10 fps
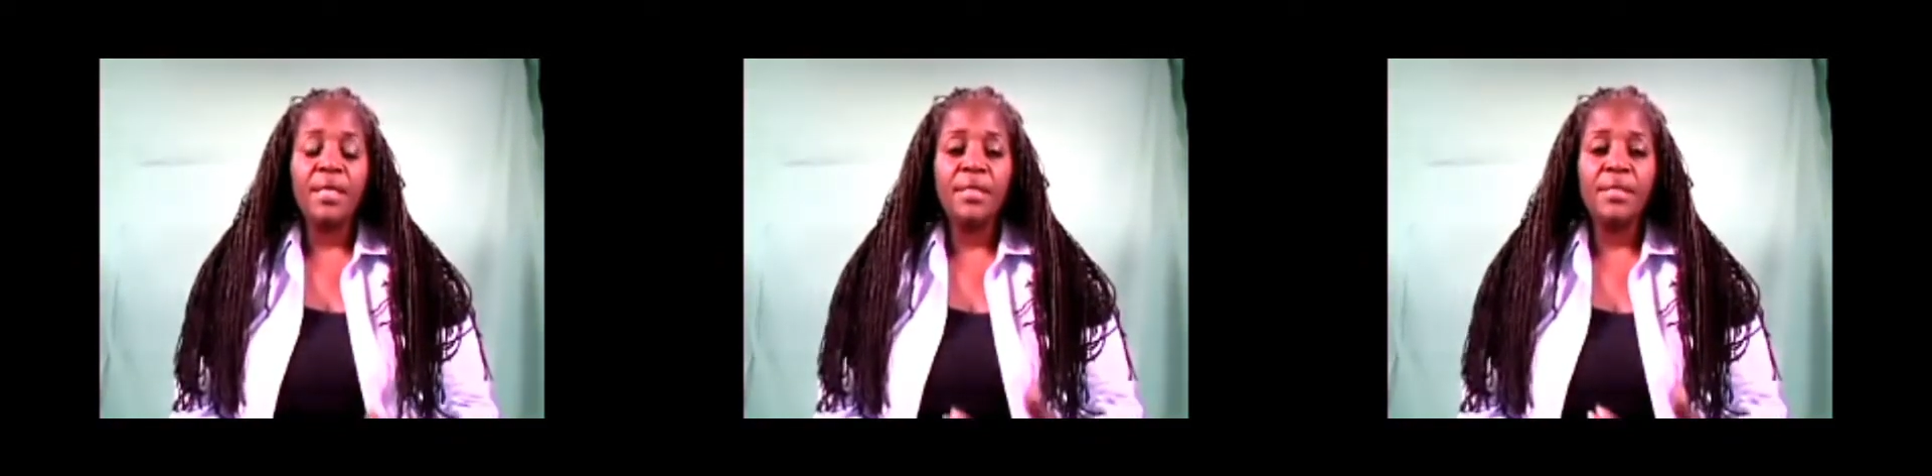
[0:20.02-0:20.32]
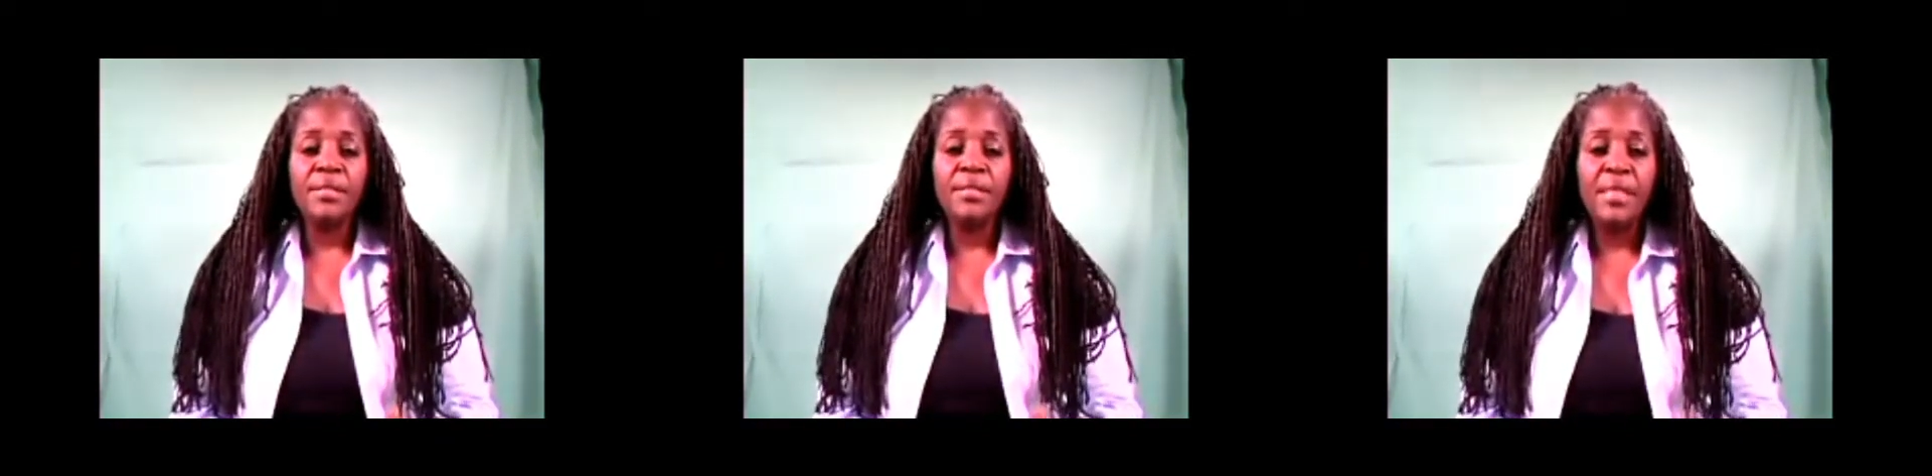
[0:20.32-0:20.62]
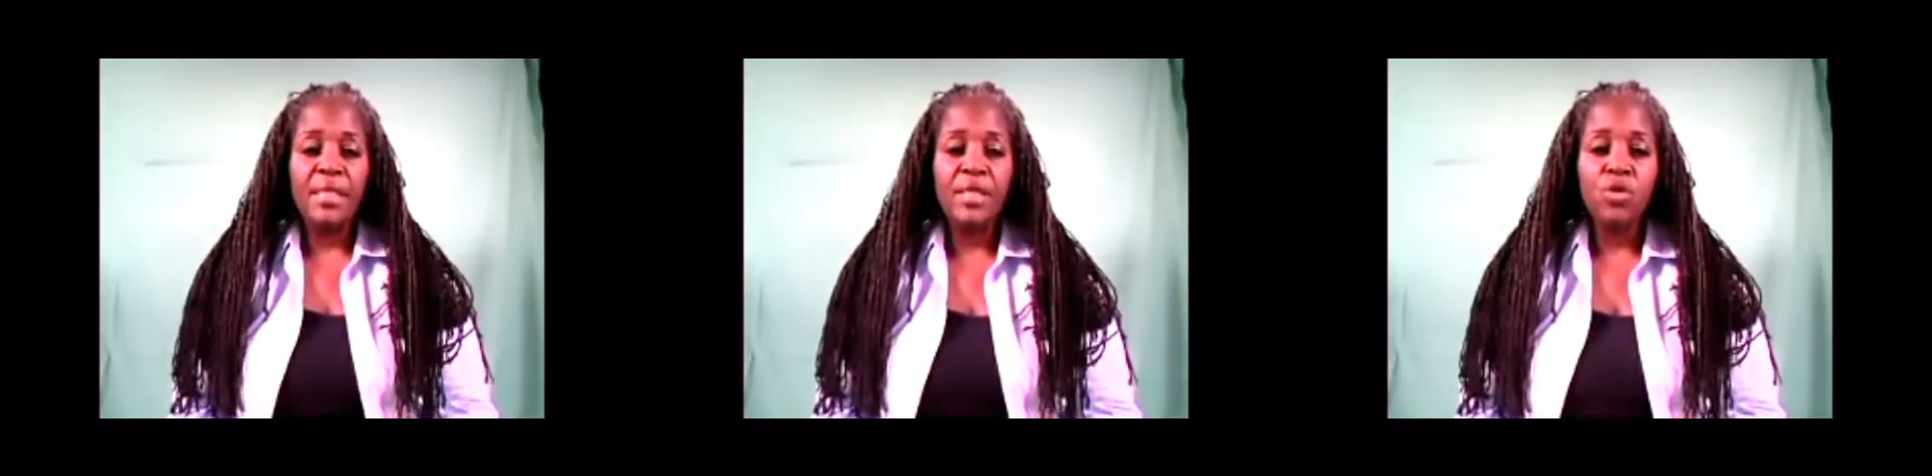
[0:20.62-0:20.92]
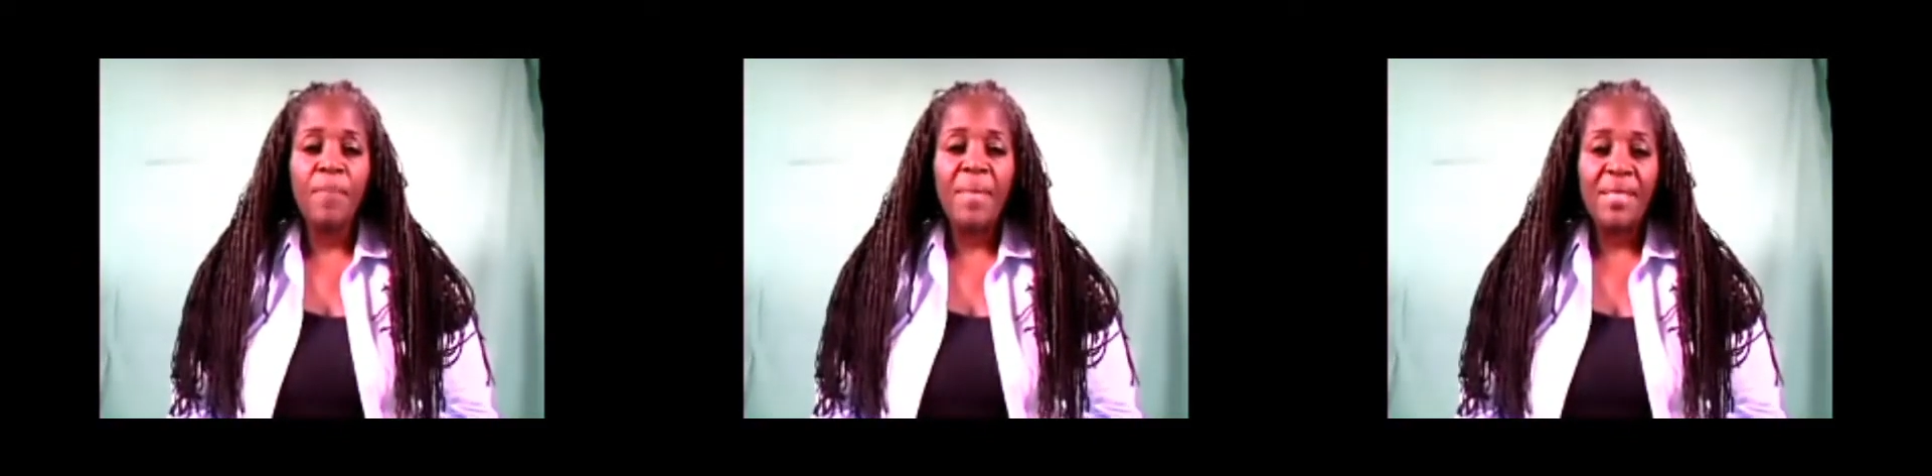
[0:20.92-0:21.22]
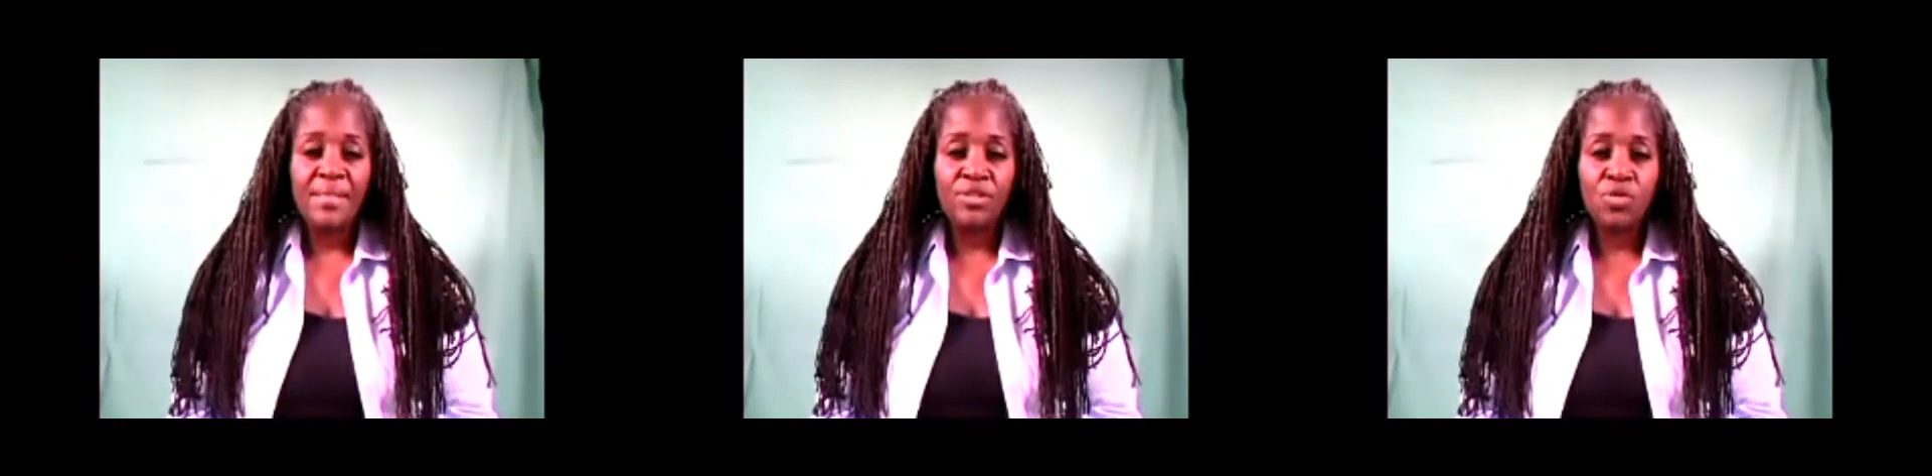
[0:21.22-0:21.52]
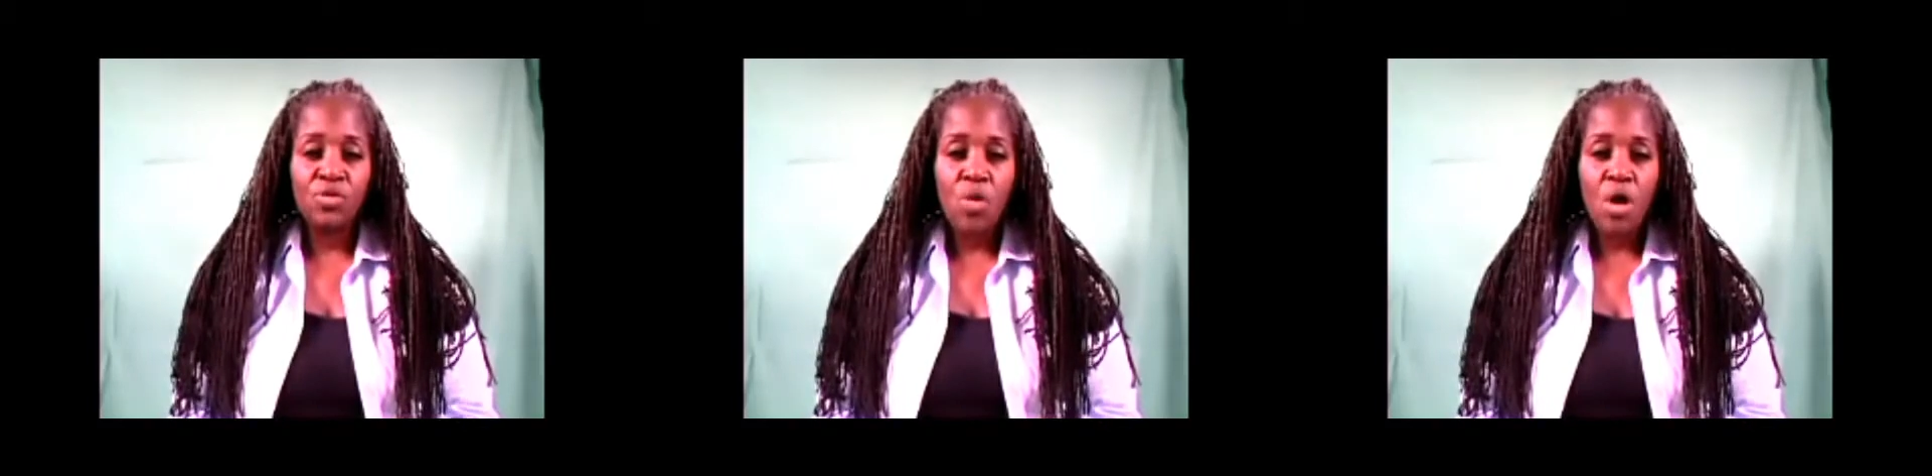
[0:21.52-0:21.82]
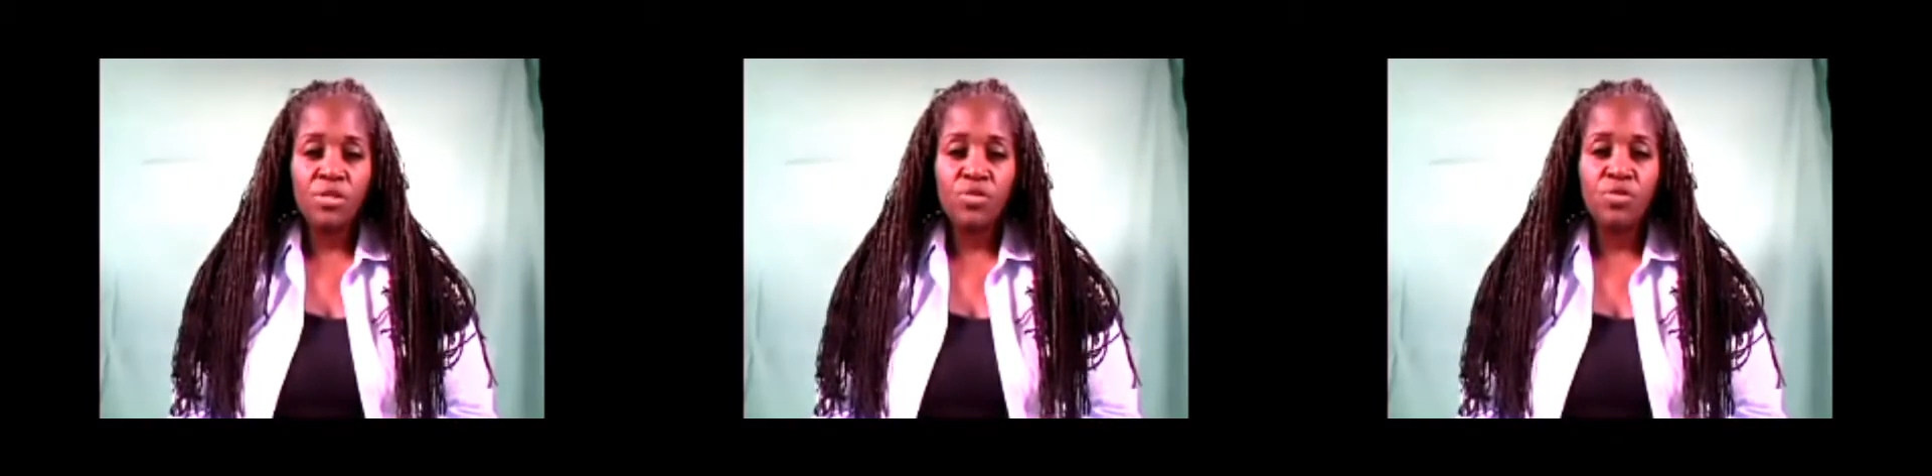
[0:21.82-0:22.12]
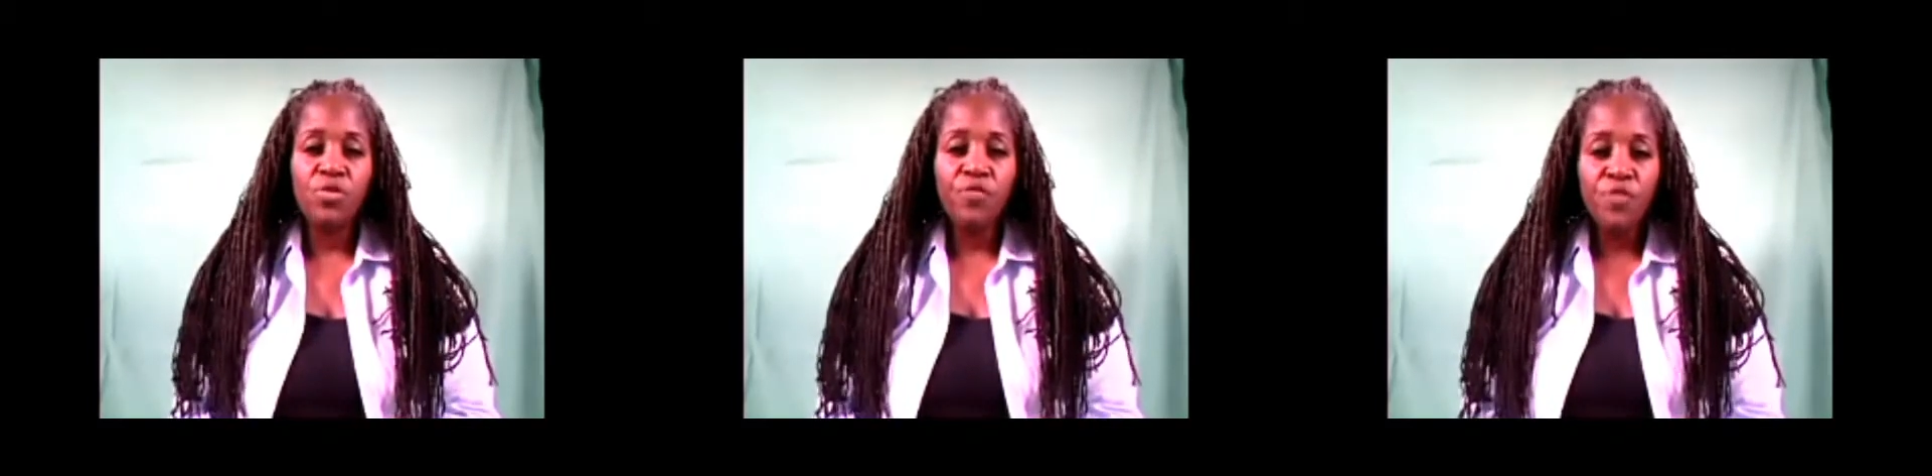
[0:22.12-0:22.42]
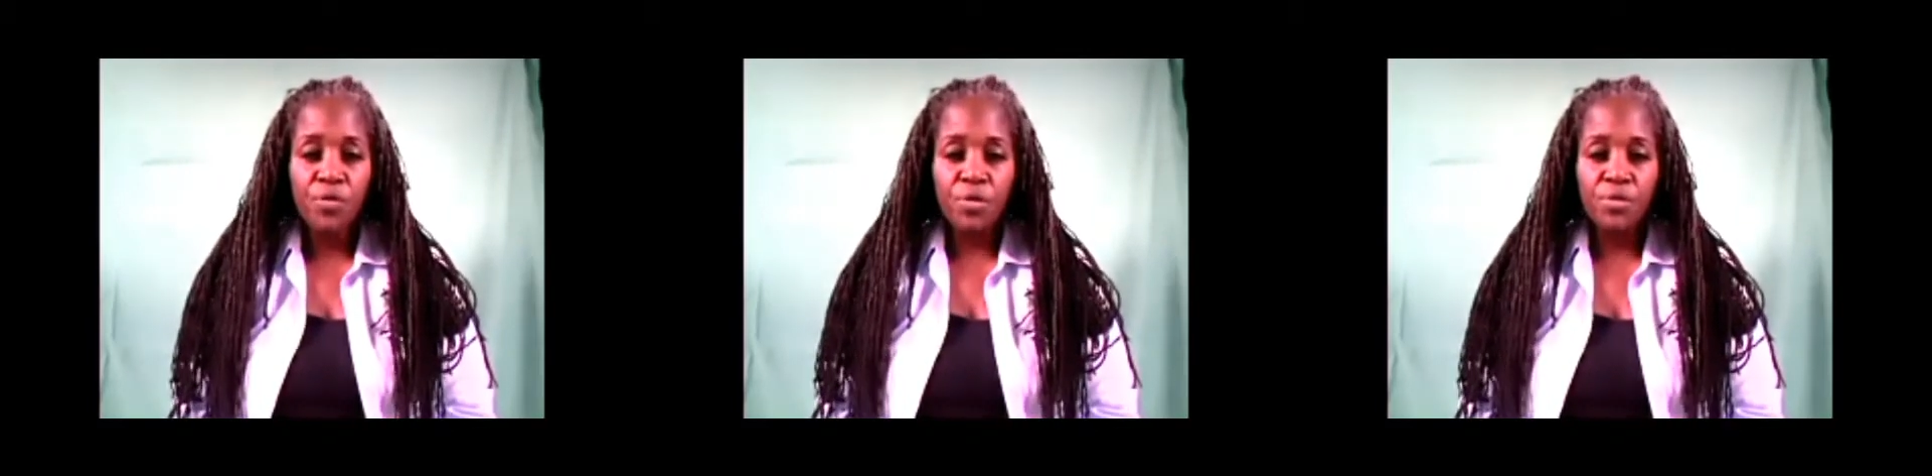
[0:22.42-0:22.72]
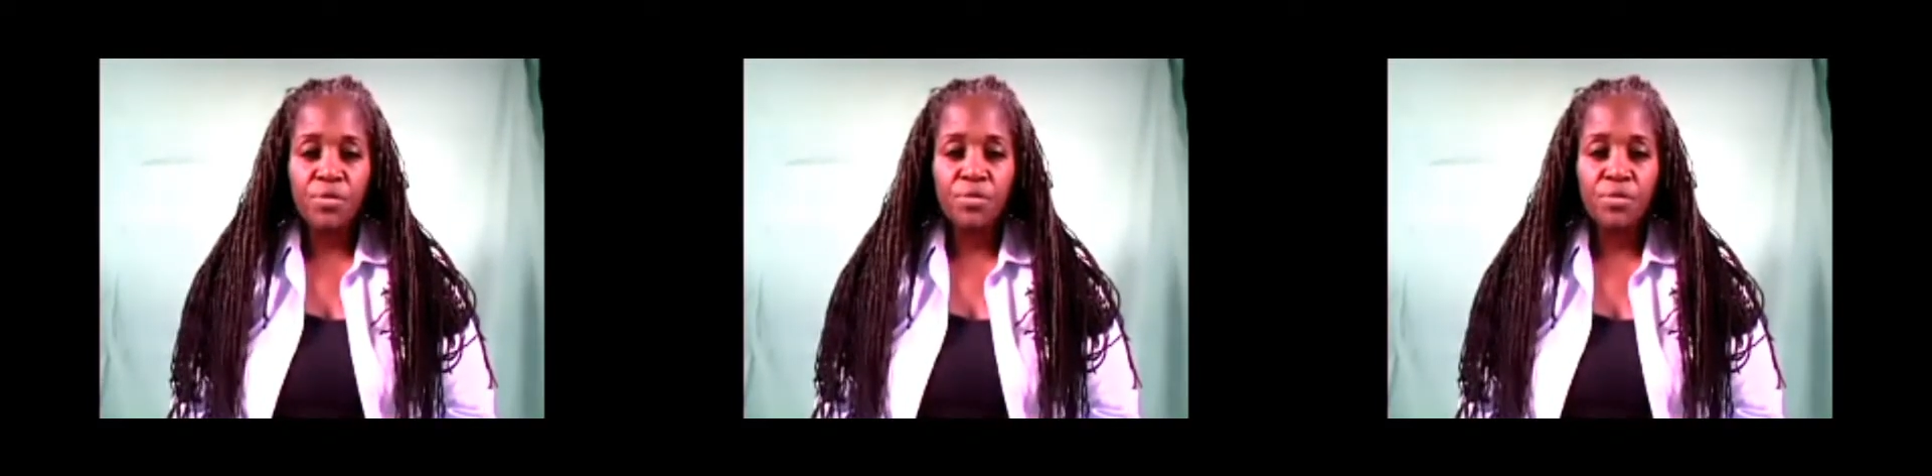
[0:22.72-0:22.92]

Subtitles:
in getting your message across to your viewers.